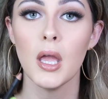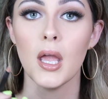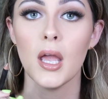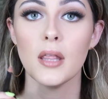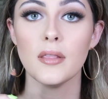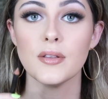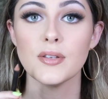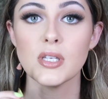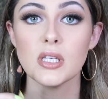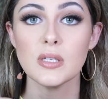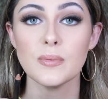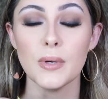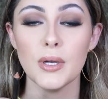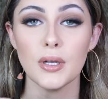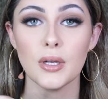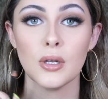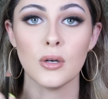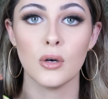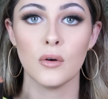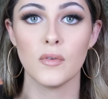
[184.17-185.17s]
And this is where
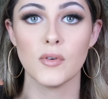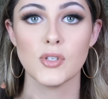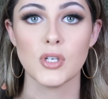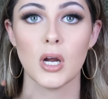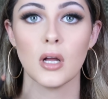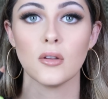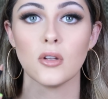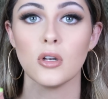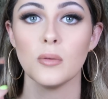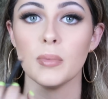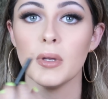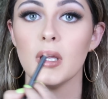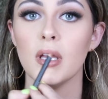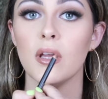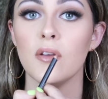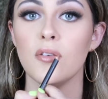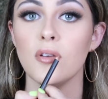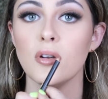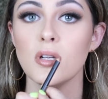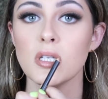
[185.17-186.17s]
you can overdraw a little bit.
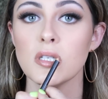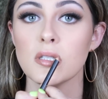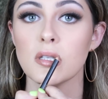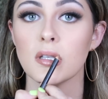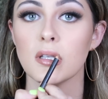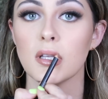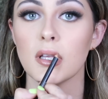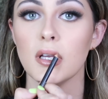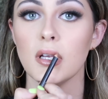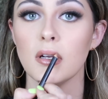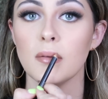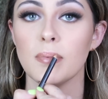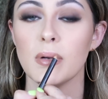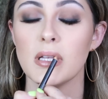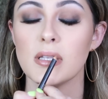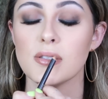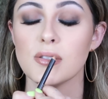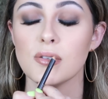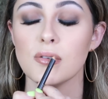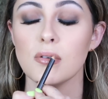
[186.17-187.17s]
If you just lay your
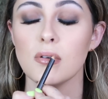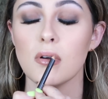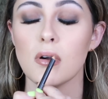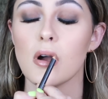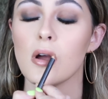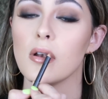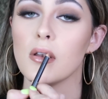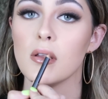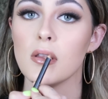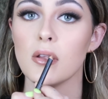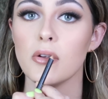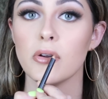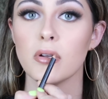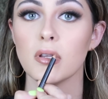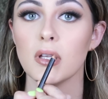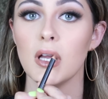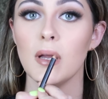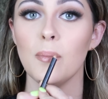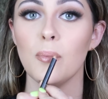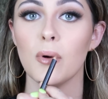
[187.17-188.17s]
pencil on your
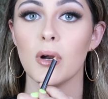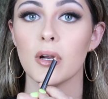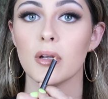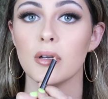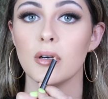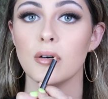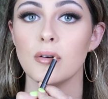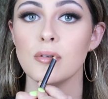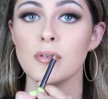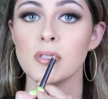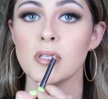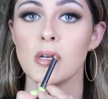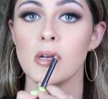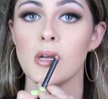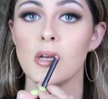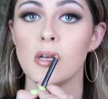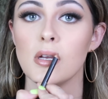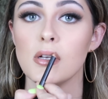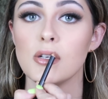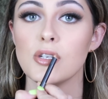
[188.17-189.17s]
lip where it goes,
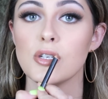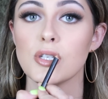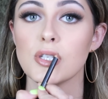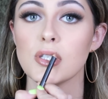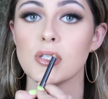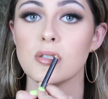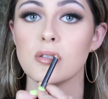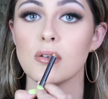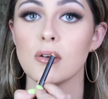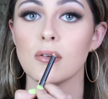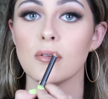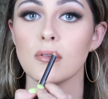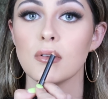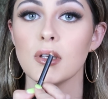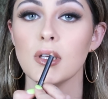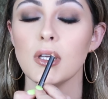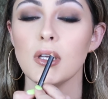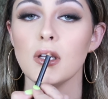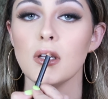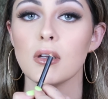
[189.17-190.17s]
just
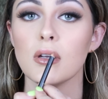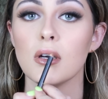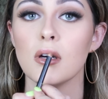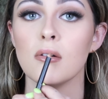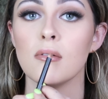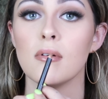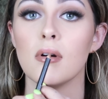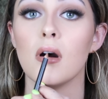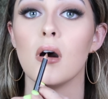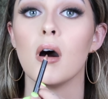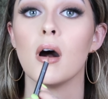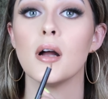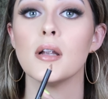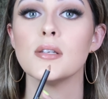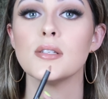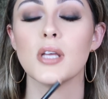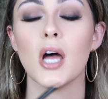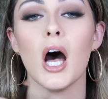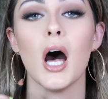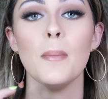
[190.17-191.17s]
slowly go
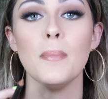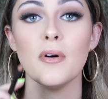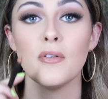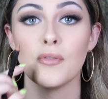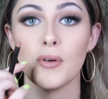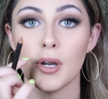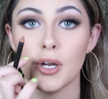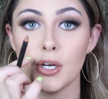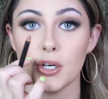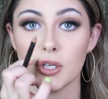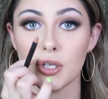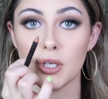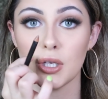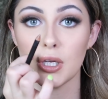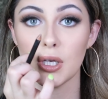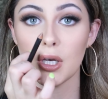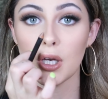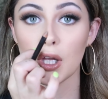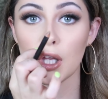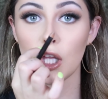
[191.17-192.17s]
on top of where your
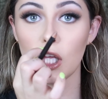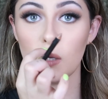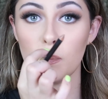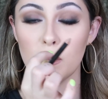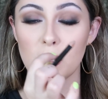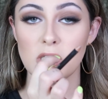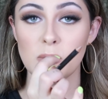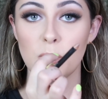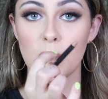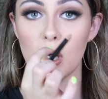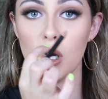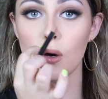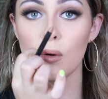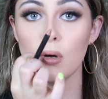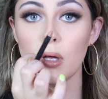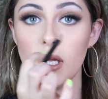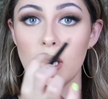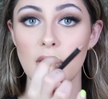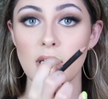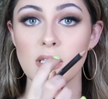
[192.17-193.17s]
Cupid's
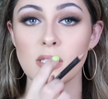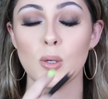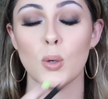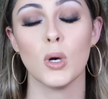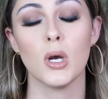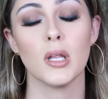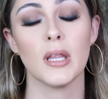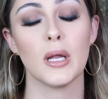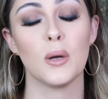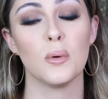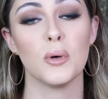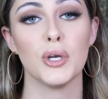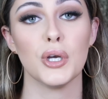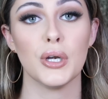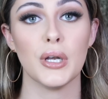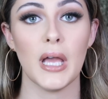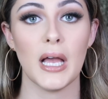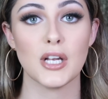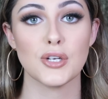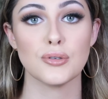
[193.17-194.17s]
bow is, or like where
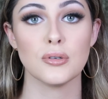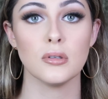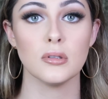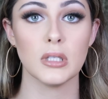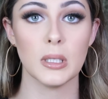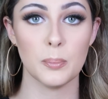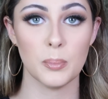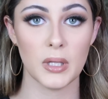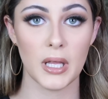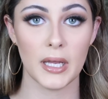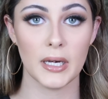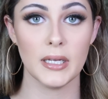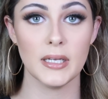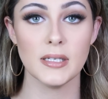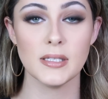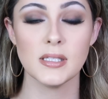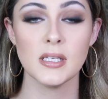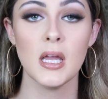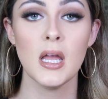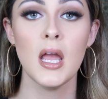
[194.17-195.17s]
your natural lip line
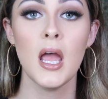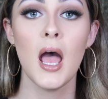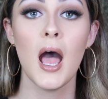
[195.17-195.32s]
is.